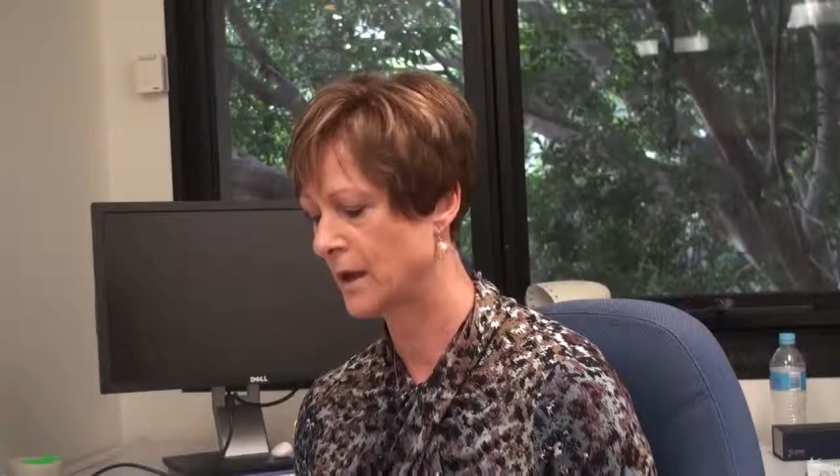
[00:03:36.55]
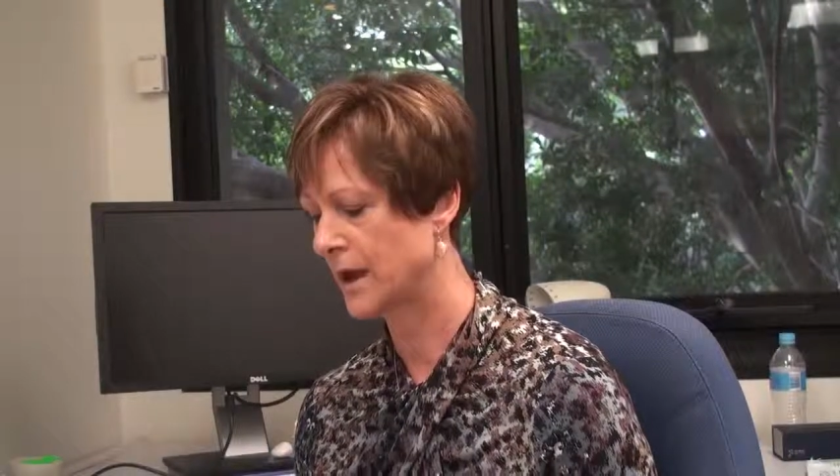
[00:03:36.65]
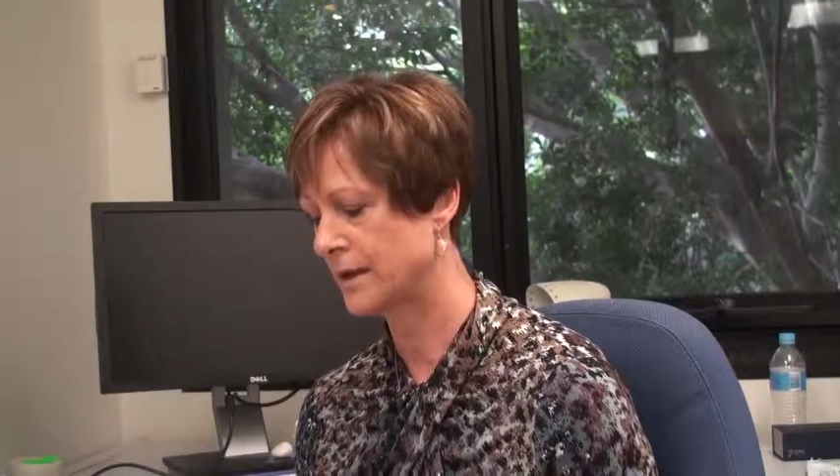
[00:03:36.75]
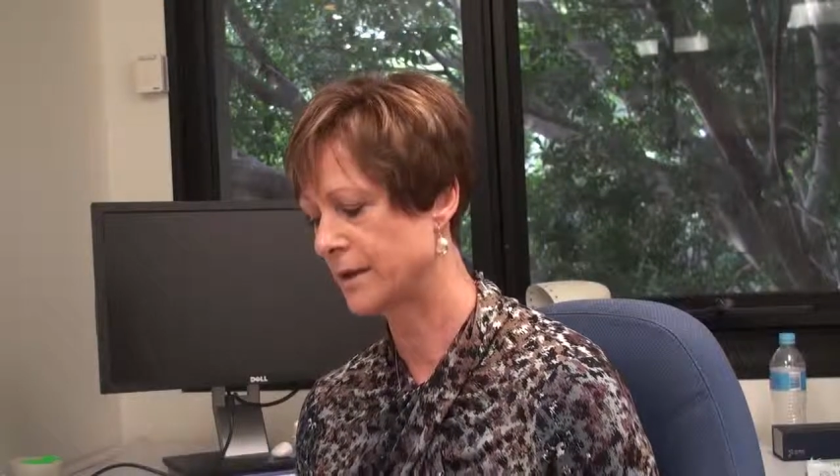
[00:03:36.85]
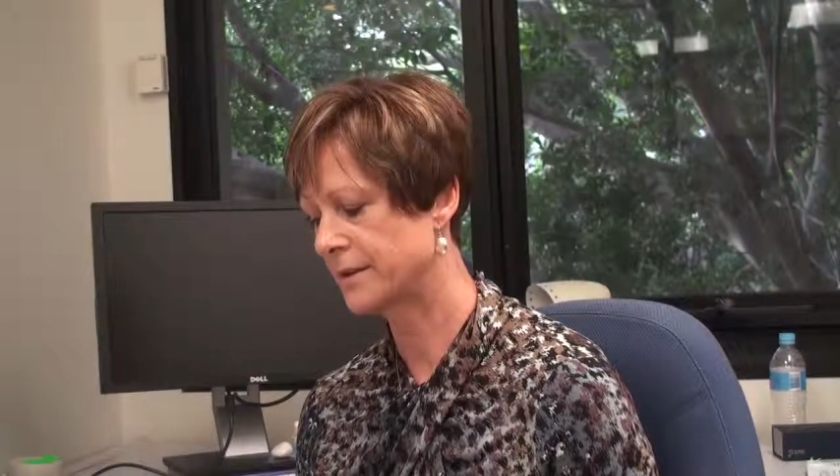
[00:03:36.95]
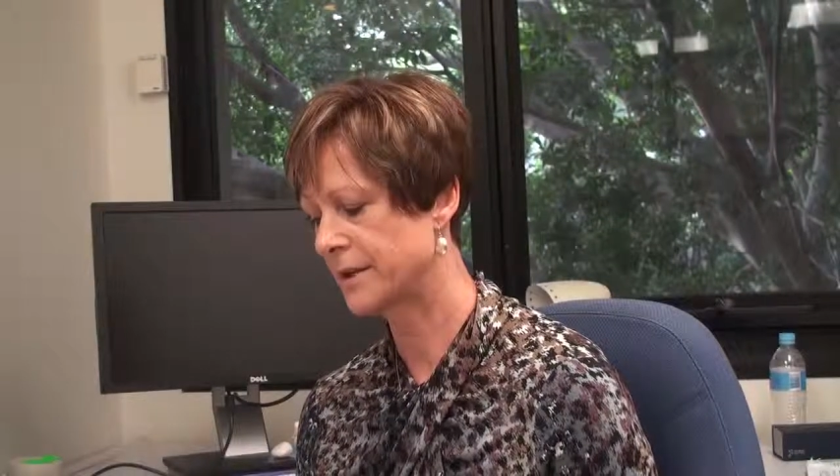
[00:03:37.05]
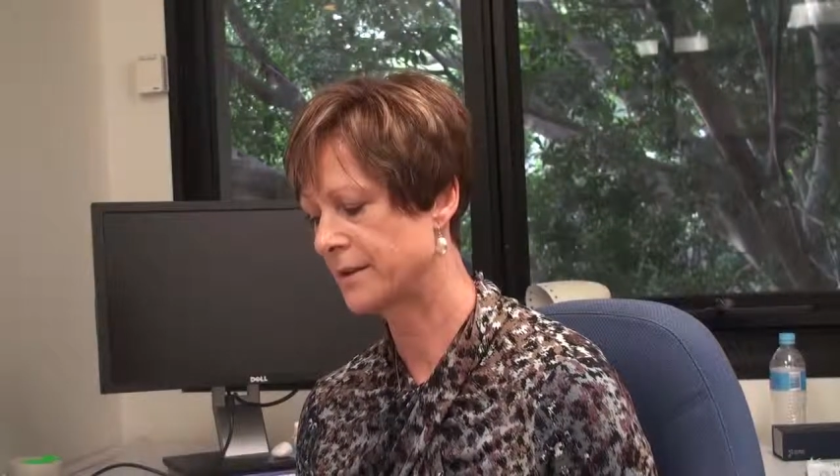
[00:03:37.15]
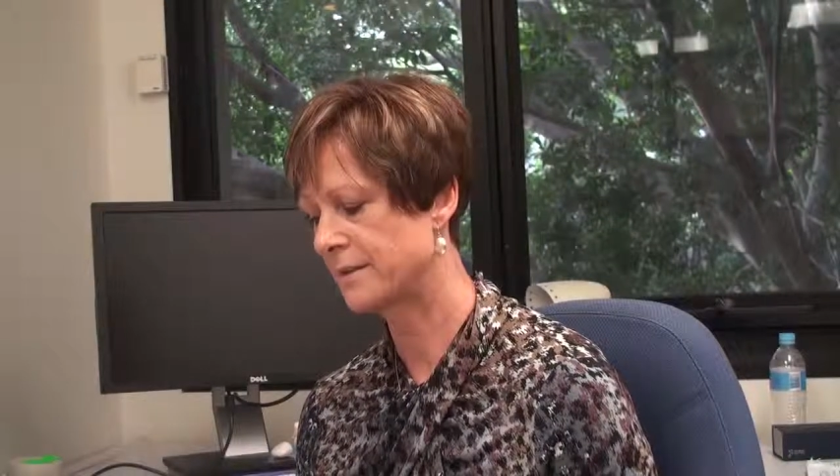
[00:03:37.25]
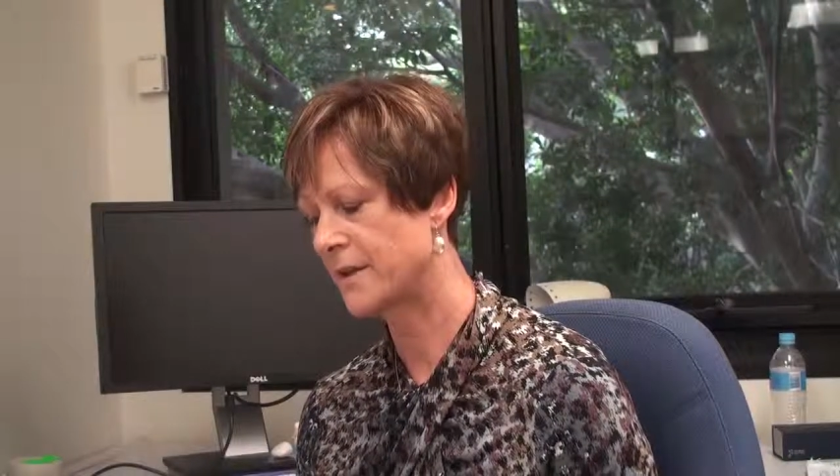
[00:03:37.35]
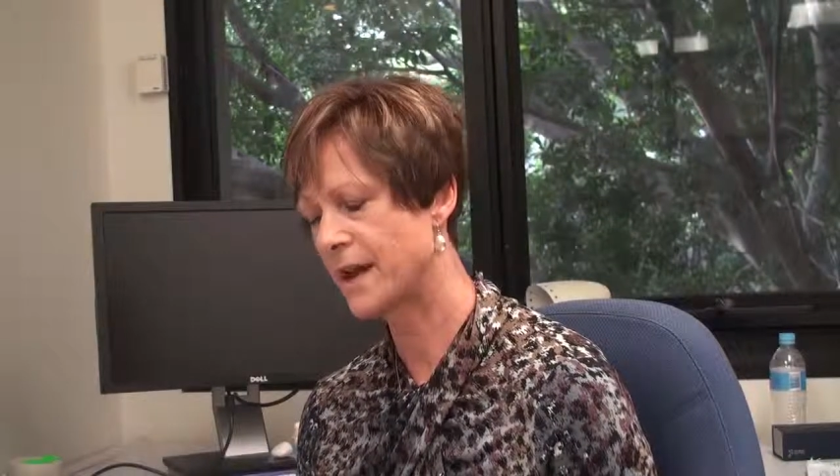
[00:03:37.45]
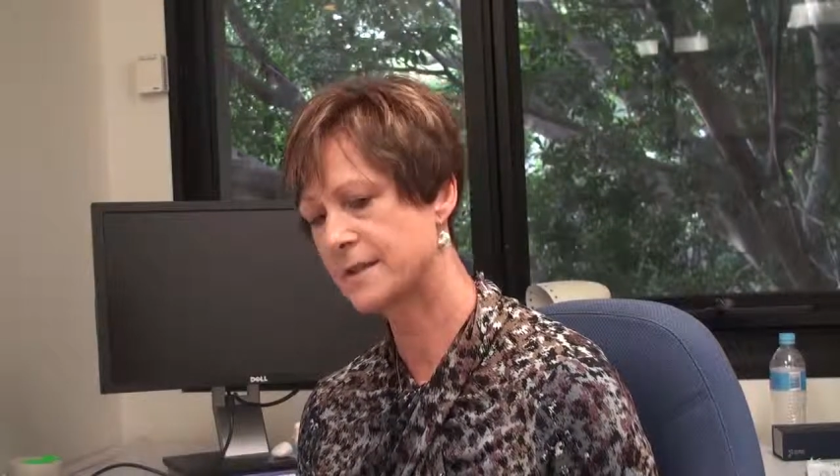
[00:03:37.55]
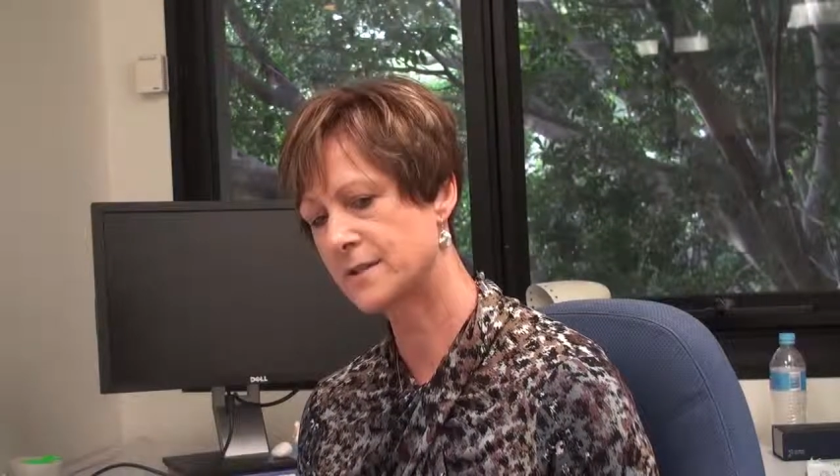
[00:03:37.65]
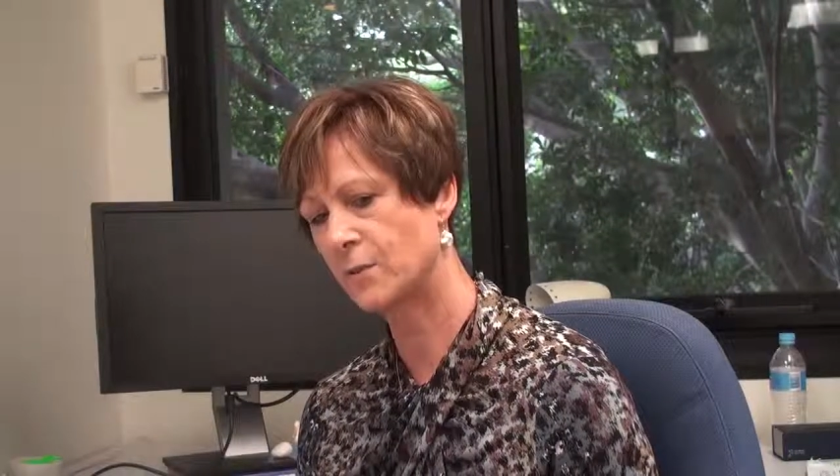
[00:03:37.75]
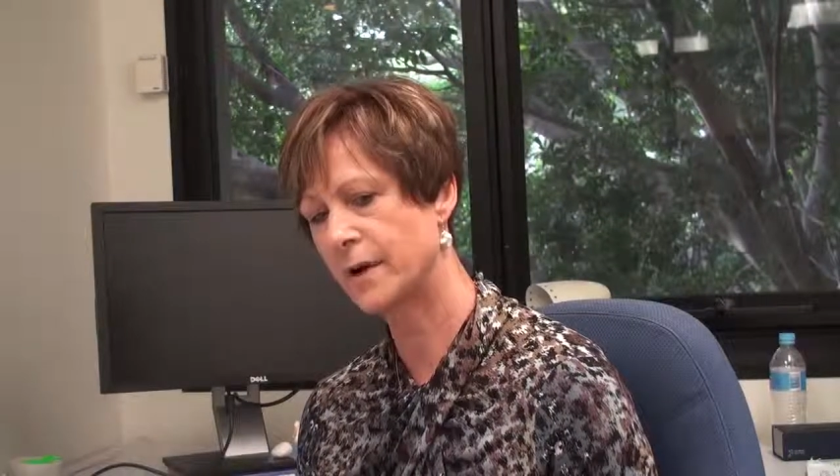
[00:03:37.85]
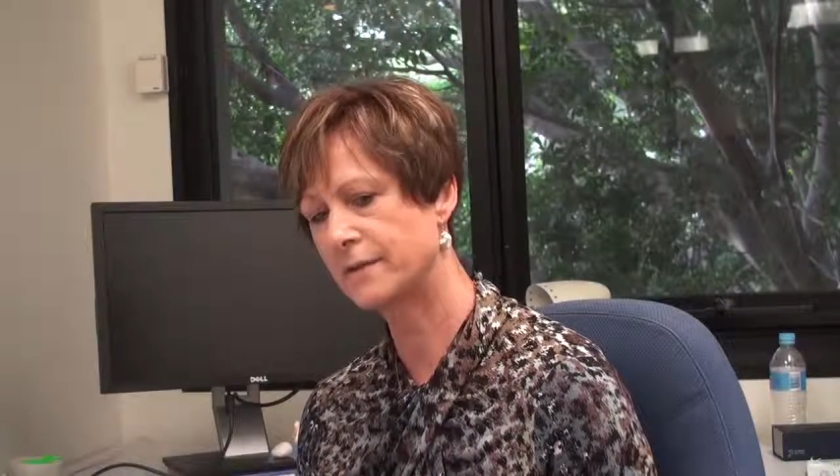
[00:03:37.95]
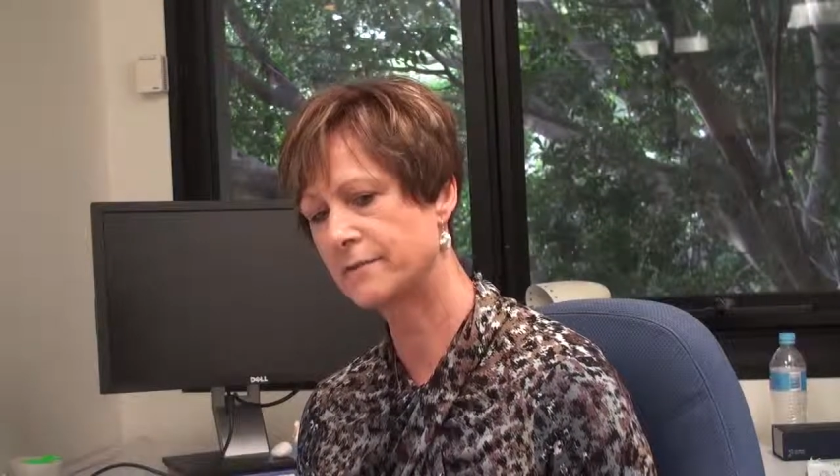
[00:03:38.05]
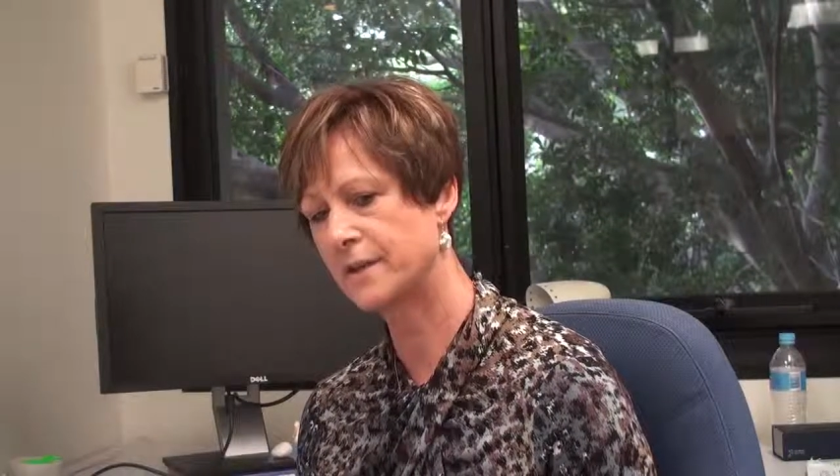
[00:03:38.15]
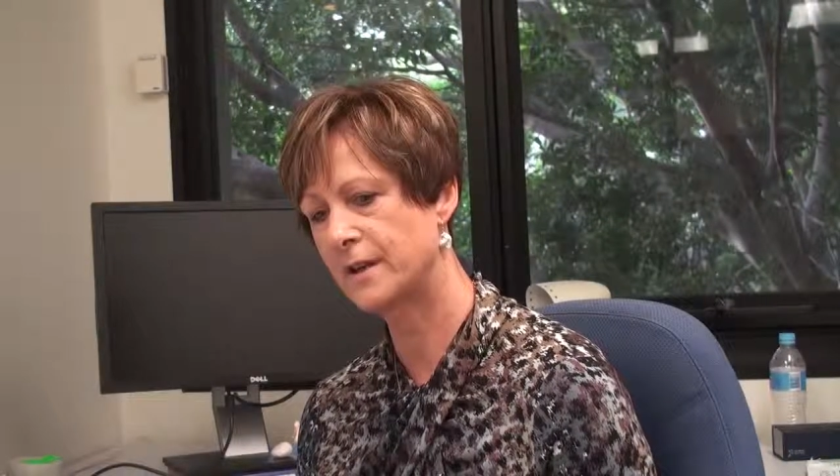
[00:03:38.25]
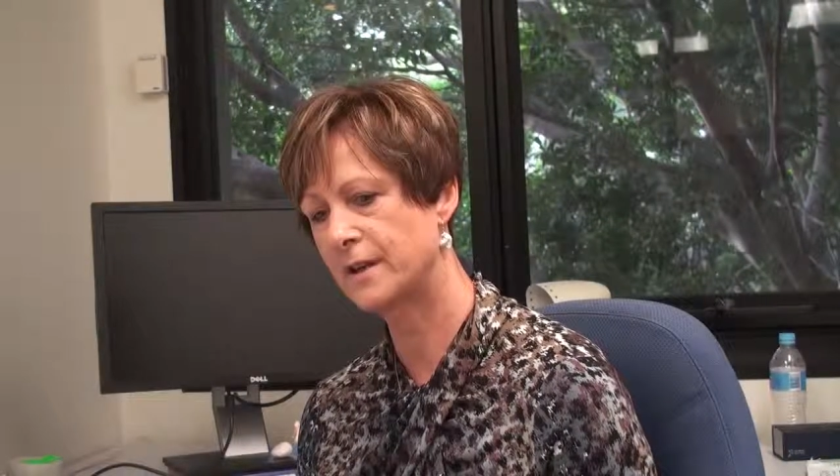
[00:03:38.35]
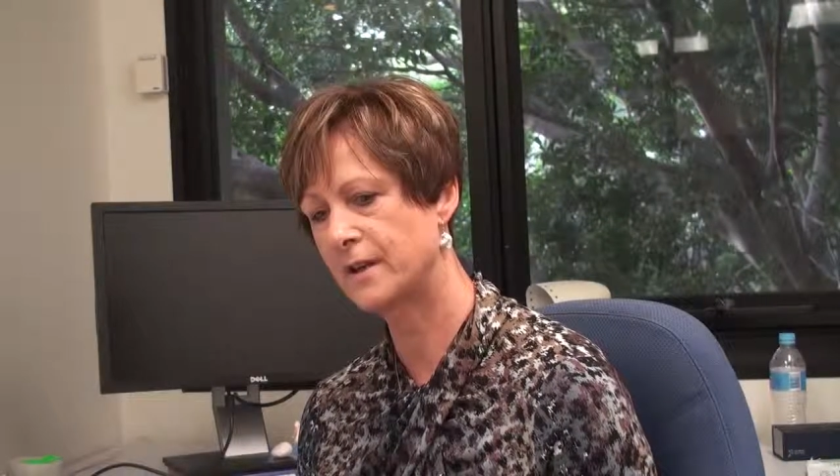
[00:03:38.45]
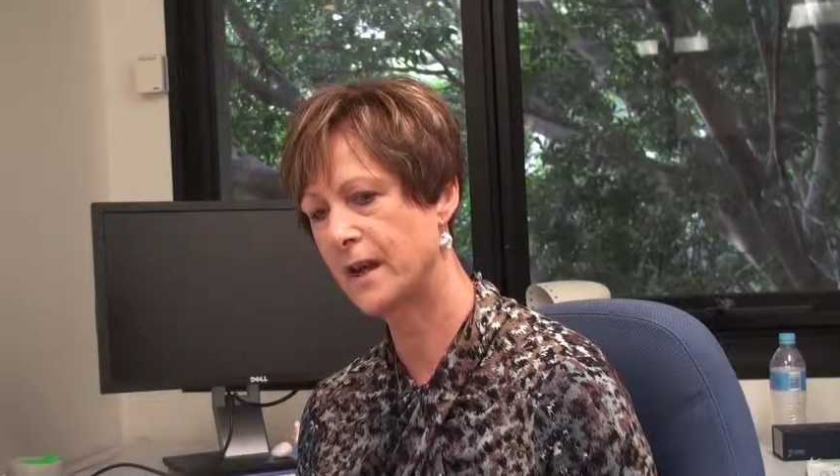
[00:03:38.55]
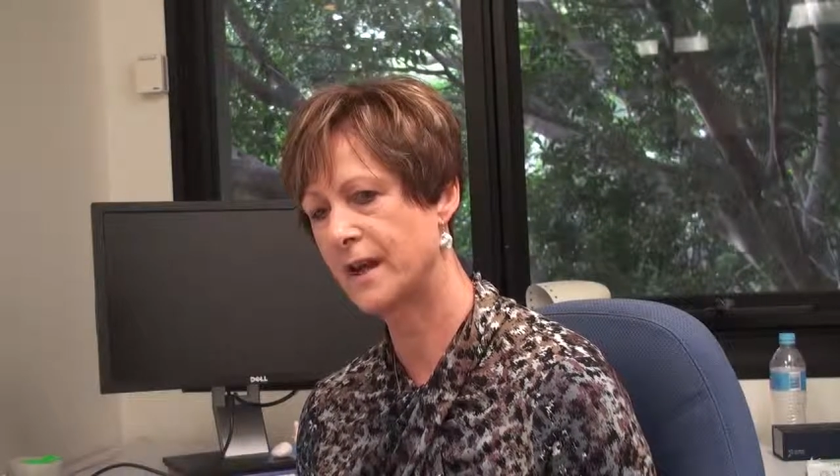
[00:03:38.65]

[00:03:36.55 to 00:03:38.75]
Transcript: And I think that's one of the